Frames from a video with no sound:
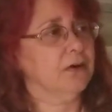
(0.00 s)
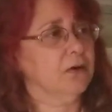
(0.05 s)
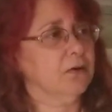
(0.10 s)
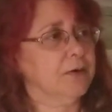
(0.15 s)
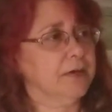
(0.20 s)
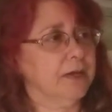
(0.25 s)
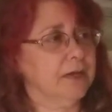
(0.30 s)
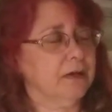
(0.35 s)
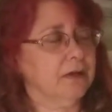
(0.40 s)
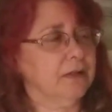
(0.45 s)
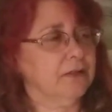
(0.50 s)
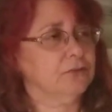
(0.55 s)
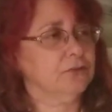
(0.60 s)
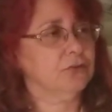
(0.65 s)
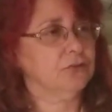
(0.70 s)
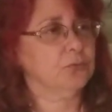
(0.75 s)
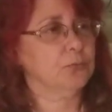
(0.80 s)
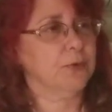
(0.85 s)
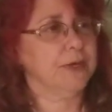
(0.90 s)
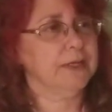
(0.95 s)
okay, I'll
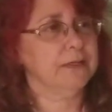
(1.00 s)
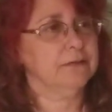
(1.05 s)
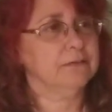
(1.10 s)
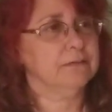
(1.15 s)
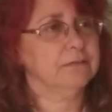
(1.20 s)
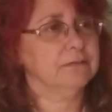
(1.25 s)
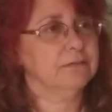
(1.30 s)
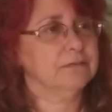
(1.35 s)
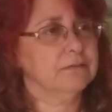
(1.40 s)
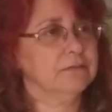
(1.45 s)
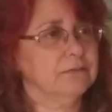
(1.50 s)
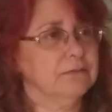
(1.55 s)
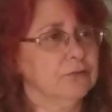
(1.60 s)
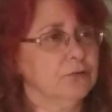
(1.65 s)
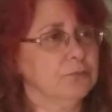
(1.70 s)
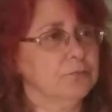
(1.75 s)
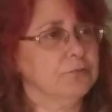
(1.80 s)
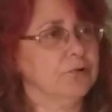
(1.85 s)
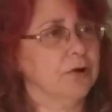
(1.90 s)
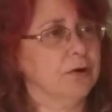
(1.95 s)
just wait, no
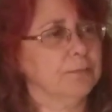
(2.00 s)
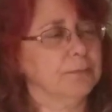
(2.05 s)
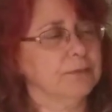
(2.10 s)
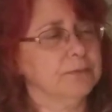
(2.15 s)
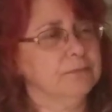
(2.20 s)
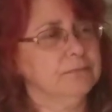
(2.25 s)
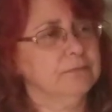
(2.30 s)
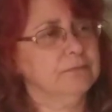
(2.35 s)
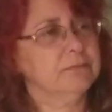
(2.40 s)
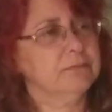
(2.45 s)
problem.